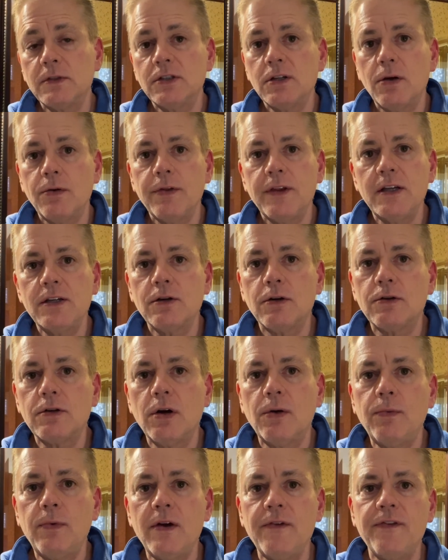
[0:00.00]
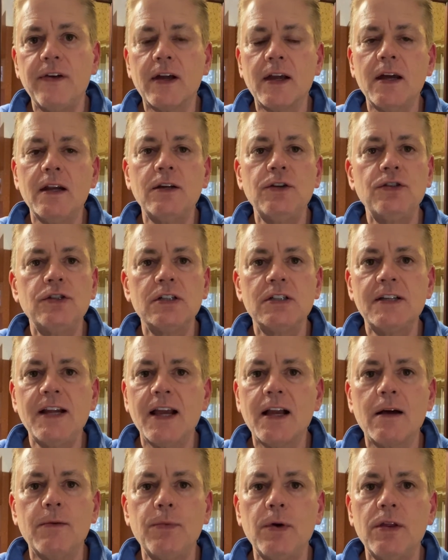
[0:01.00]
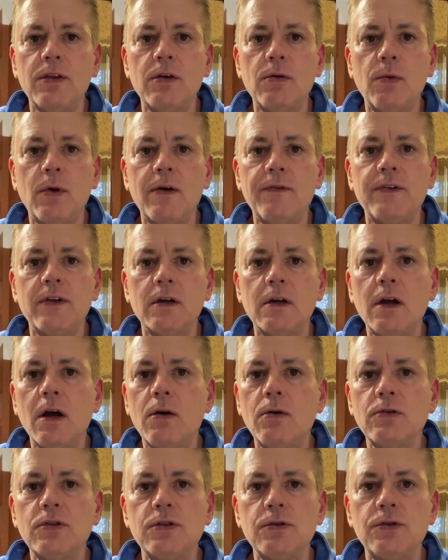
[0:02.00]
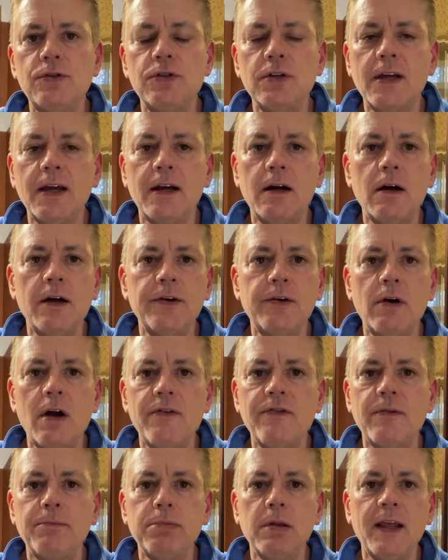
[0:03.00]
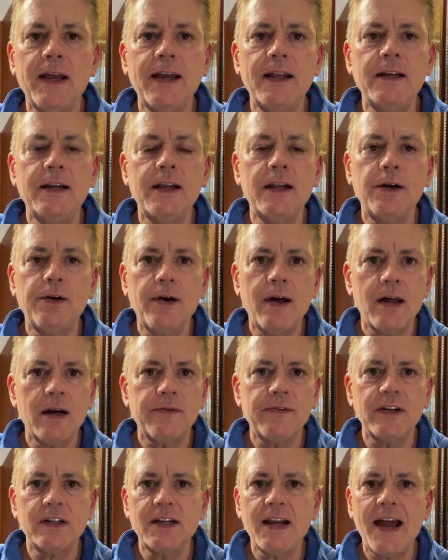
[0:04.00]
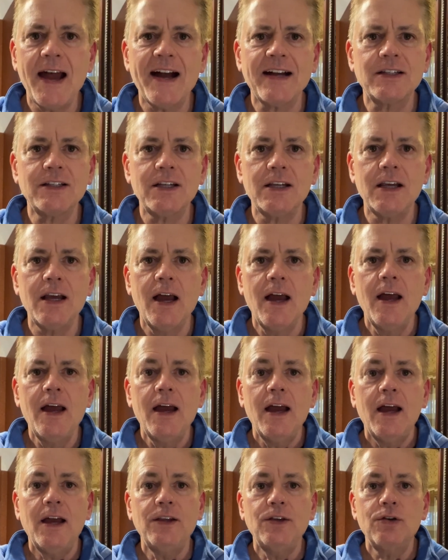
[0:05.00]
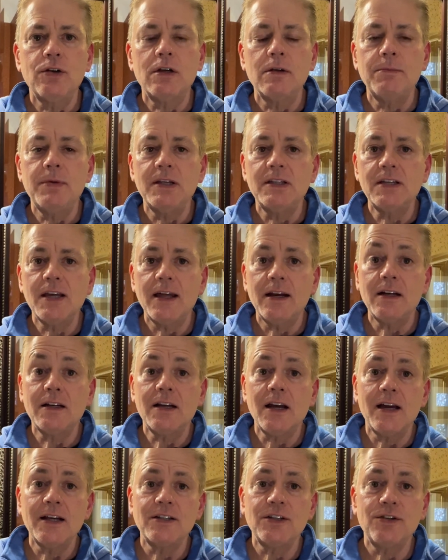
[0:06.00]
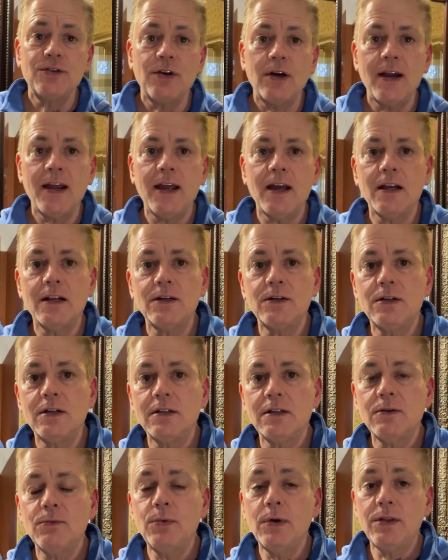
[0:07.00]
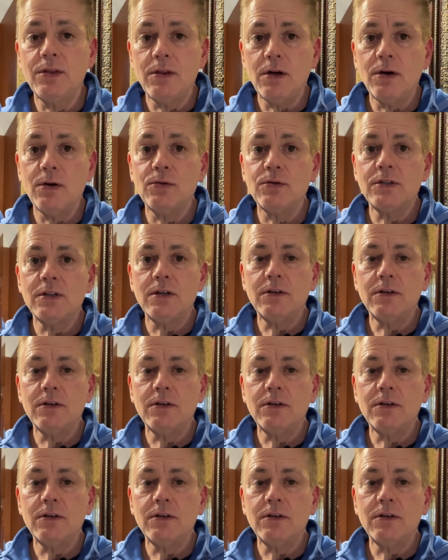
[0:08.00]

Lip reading: So these are terrific, and you just take them with you wherever you go. As soon as you get on or off a plane, in or out of a taxi, and you can be sanitizing your hand with those.